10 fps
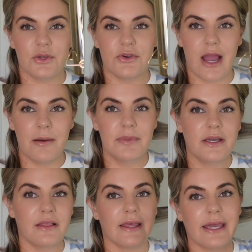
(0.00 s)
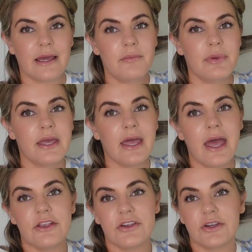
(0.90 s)
you grab the clamp
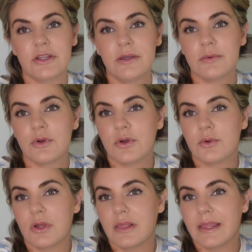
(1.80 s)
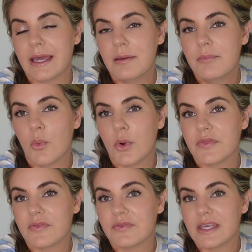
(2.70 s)
and you're gonna clamp
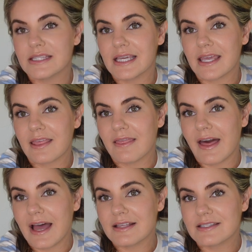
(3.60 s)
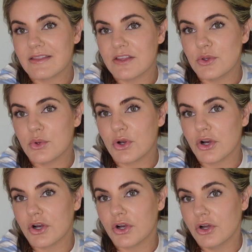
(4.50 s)
where it's like that, and then you
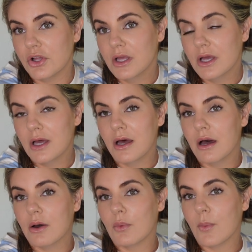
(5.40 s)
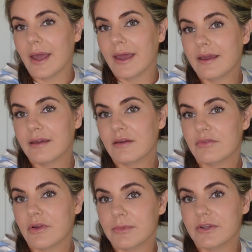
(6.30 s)
curl away
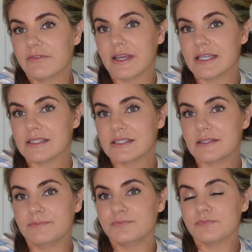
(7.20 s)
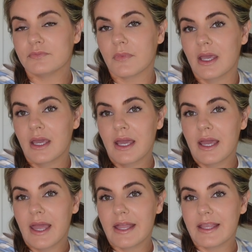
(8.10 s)
from your face.
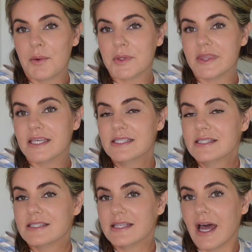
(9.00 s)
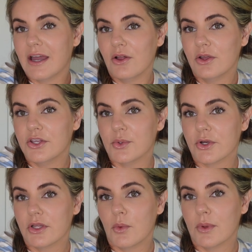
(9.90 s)
And now with this style, you're
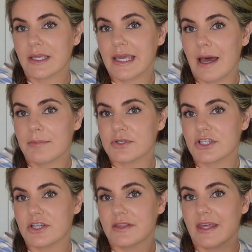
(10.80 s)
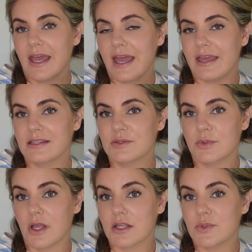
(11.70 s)
gonna wanna capture the ends.
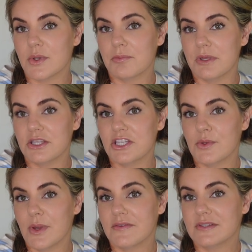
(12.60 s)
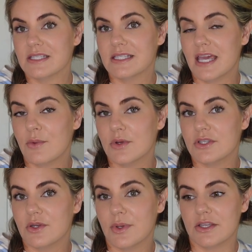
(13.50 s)
We're not doing beachy waves today. We're
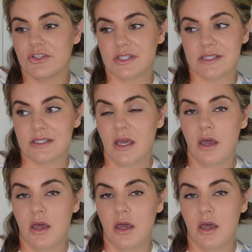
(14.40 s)
doing just